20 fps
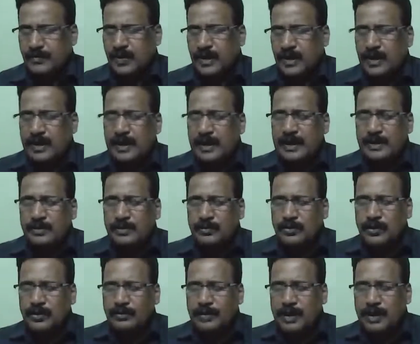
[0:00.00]
A to
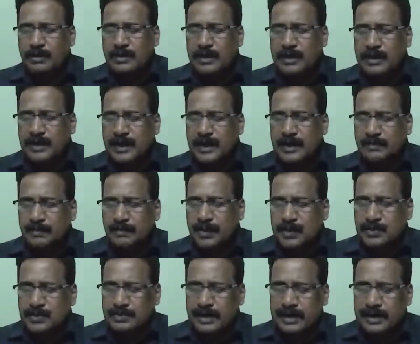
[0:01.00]
the power k
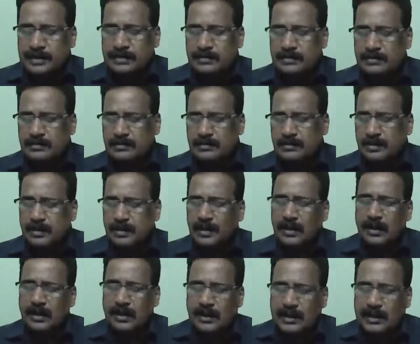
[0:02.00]
plus 1
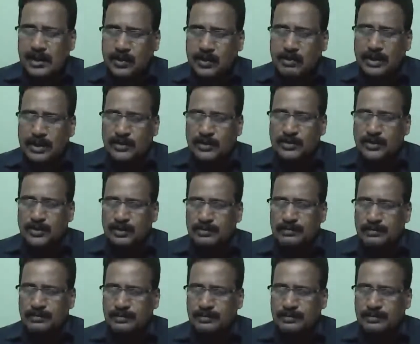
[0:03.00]
equal to,